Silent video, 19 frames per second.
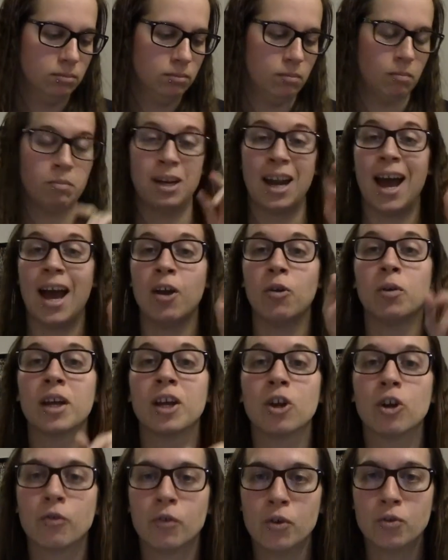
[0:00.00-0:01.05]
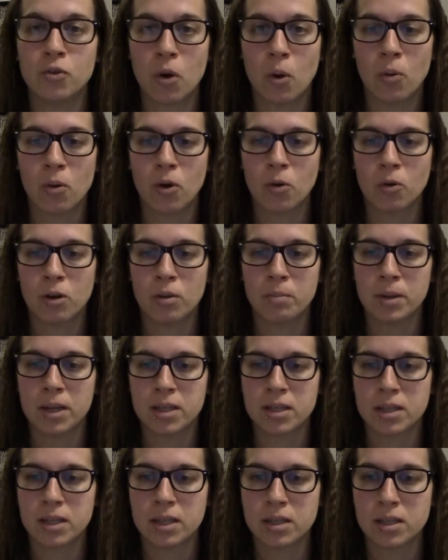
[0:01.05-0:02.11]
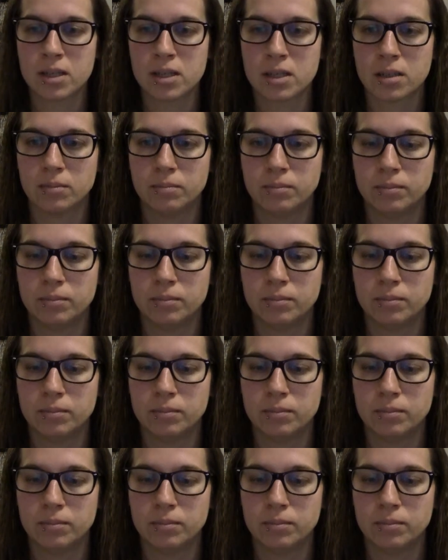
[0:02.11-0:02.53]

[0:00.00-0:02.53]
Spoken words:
But I don't care if you don't own a business,